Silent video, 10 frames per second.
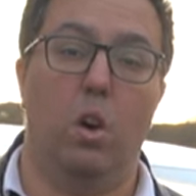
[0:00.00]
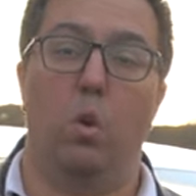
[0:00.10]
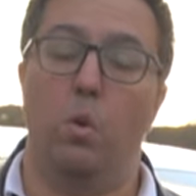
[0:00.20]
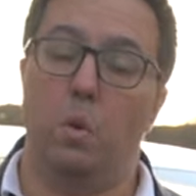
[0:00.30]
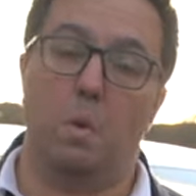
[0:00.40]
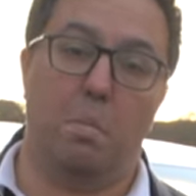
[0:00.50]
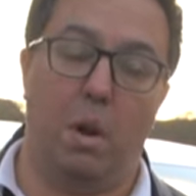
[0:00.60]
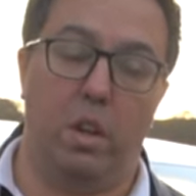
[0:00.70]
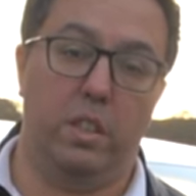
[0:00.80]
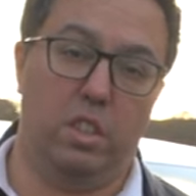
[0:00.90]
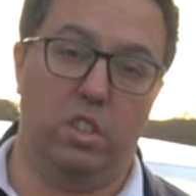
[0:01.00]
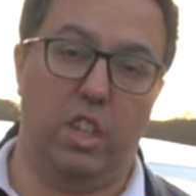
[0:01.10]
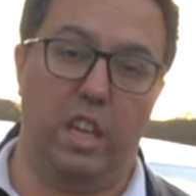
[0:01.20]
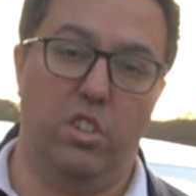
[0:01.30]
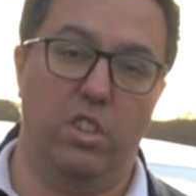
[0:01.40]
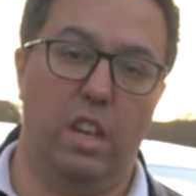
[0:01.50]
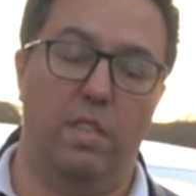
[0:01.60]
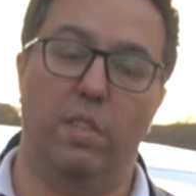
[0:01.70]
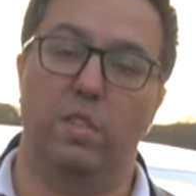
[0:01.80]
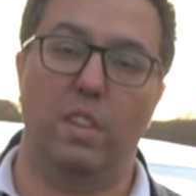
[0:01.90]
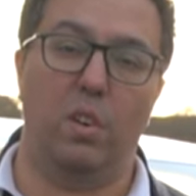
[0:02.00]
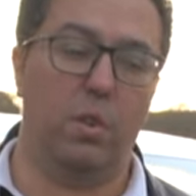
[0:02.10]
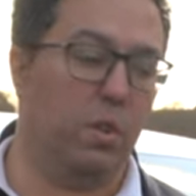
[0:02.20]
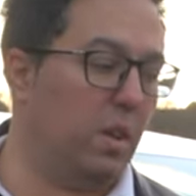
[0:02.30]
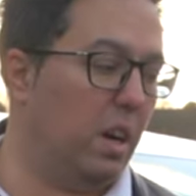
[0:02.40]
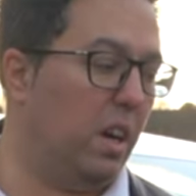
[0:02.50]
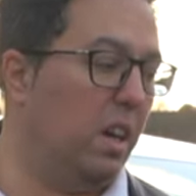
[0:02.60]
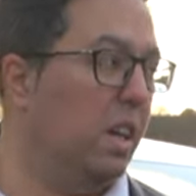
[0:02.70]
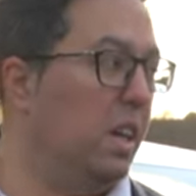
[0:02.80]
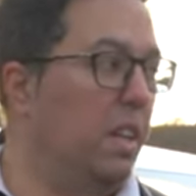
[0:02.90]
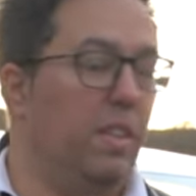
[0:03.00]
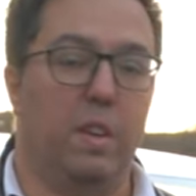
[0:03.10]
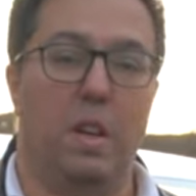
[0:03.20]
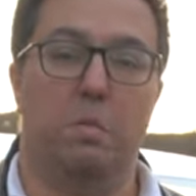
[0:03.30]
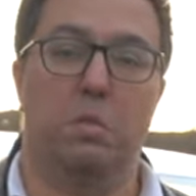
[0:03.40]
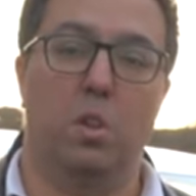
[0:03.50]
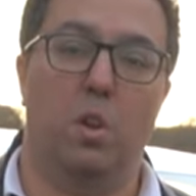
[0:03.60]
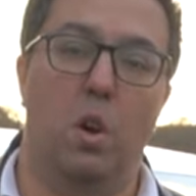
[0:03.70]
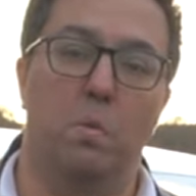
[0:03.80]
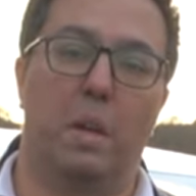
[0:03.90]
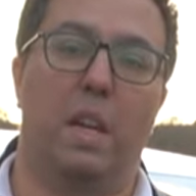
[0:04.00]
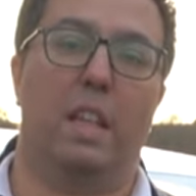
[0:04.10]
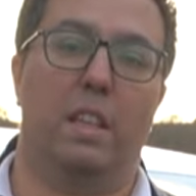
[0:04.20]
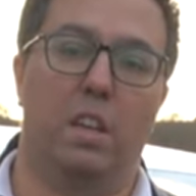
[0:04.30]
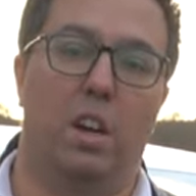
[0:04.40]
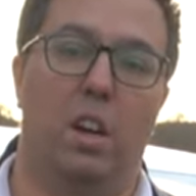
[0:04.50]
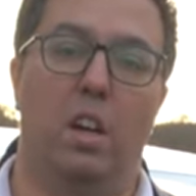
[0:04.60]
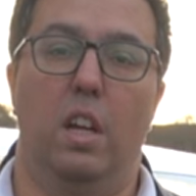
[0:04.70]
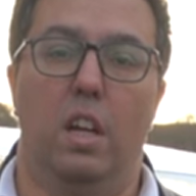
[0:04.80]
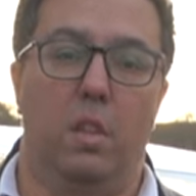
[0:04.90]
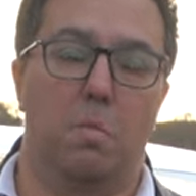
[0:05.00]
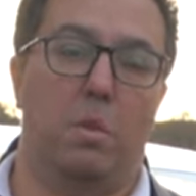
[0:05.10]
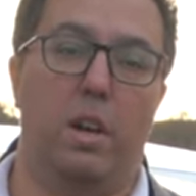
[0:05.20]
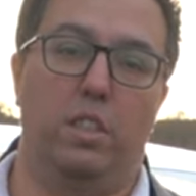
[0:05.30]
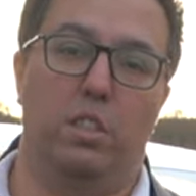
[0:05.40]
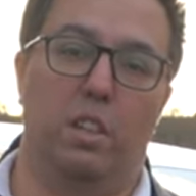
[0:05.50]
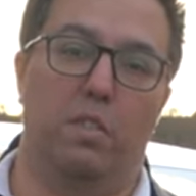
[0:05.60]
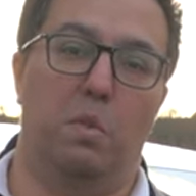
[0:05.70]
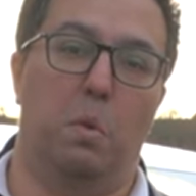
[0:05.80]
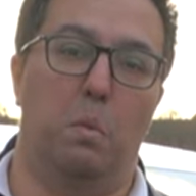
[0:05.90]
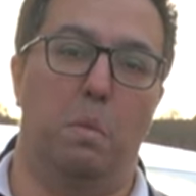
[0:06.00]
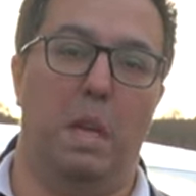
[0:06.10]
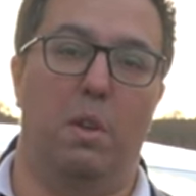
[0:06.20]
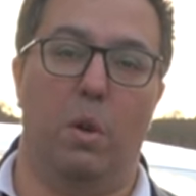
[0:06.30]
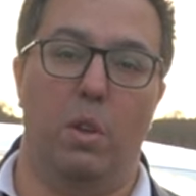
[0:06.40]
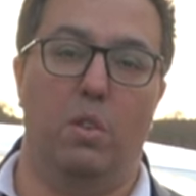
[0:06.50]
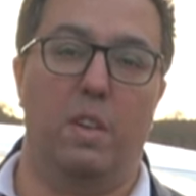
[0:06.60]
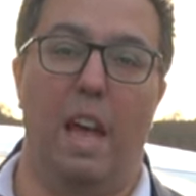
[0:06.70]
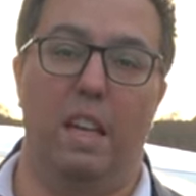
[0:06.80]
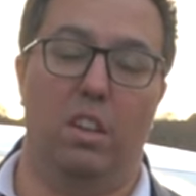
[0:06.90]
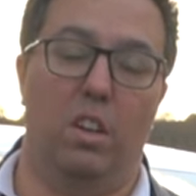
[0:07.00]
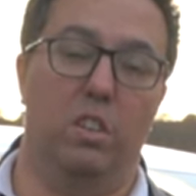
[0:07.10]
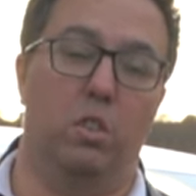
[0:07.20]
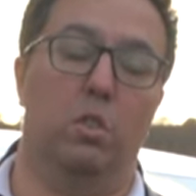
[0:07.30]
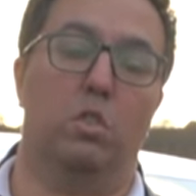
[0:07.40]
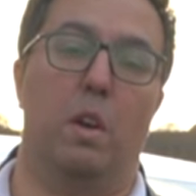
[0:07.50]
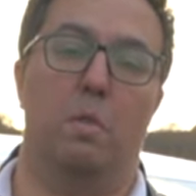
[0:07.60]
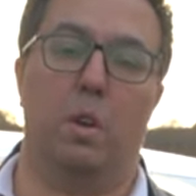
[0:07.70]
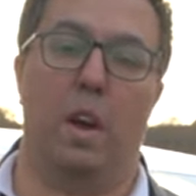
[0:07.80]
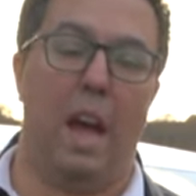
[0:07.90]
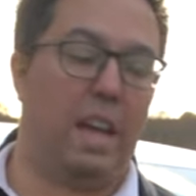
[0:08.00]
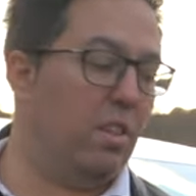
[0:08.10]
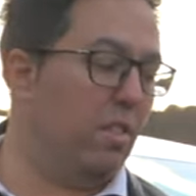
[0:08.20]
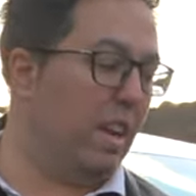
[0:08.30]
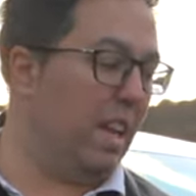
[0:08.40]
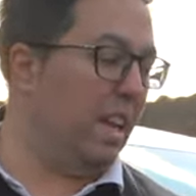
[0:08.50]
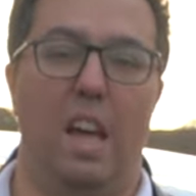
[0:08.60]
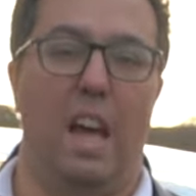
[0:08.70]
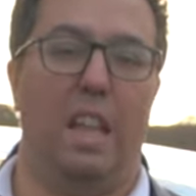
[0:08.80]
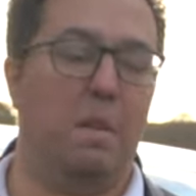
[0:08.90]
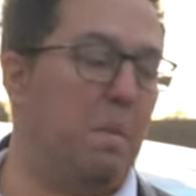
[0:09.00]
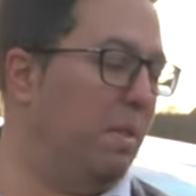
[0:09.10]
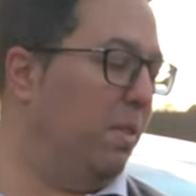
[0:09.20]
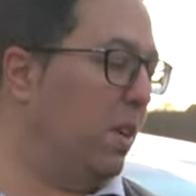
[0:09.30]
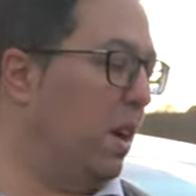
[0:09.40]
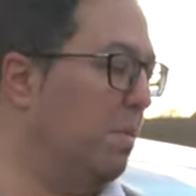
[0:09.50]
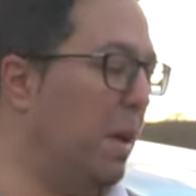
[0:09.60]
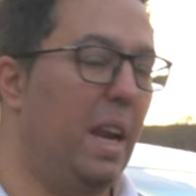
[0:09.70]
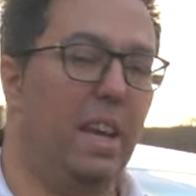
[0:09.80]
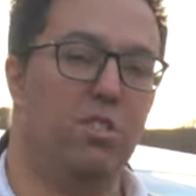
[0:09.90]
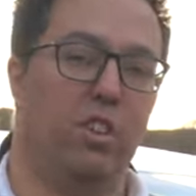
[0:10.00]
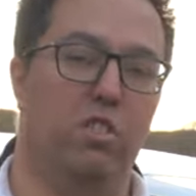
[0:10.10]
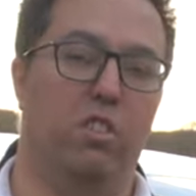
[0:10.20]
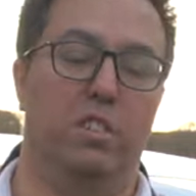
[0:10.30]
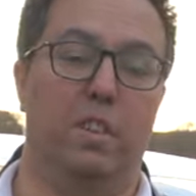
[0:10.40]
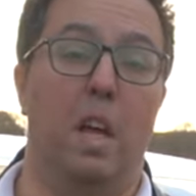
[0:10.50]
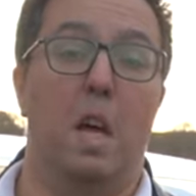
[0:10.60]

or you can part exchange it. If you sell your car, they'll come to your home and collect the car. The price you're given will be what you get as long as you describe your car accurately and they'll pay for your car by electronic transfer